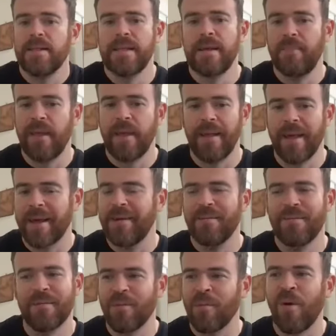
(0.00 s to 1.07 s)
Same thing. Like
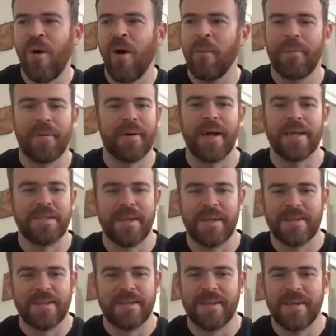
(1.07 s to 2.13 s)
we're all
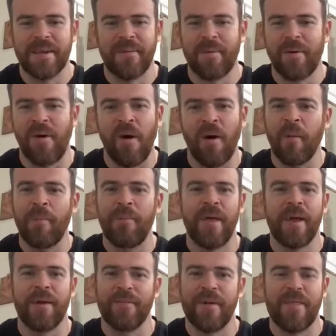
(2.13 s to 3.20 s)
percussionists, we're all
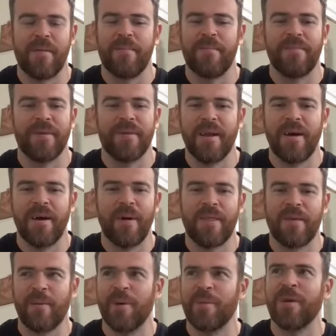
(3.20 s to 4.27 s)
playing rhythm,
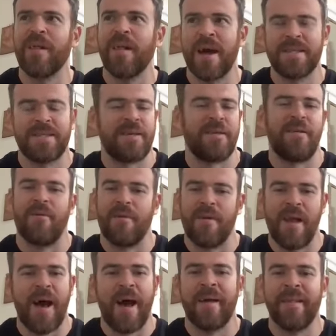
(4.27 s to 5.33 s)
whether we realize it or
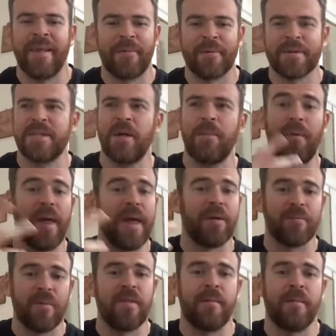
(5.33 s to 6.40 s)
not. Like we're still playing
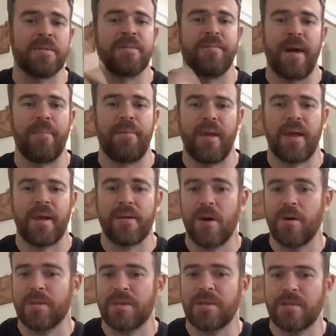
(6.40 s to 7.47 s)
rhythms by playing
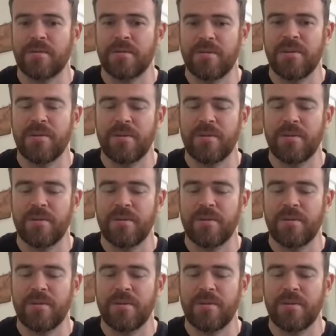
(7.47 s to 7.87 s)
notes too,